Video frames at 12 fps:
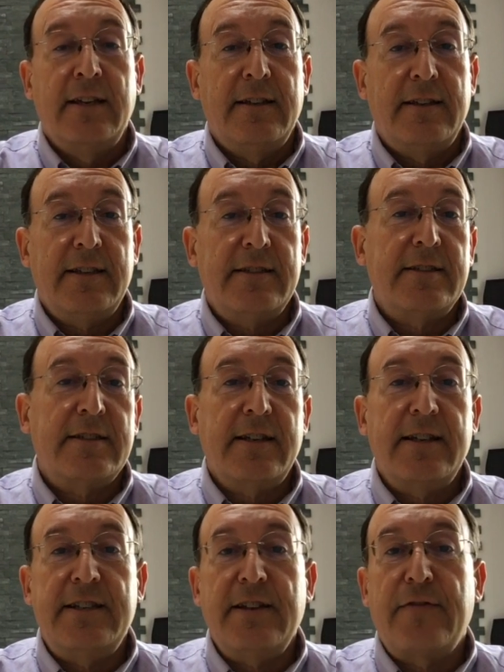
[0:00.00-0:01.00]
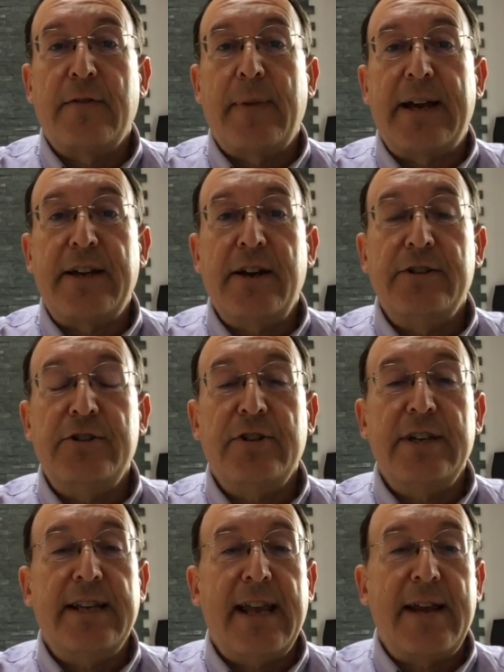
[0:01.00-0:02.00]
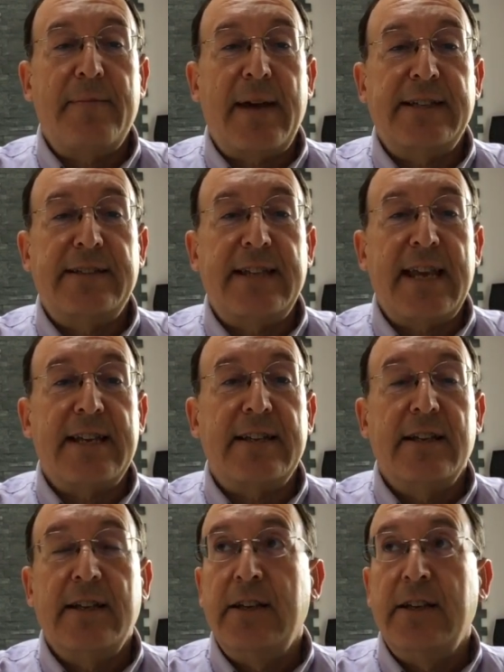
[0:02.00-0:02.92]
This is going to differ by country and by state,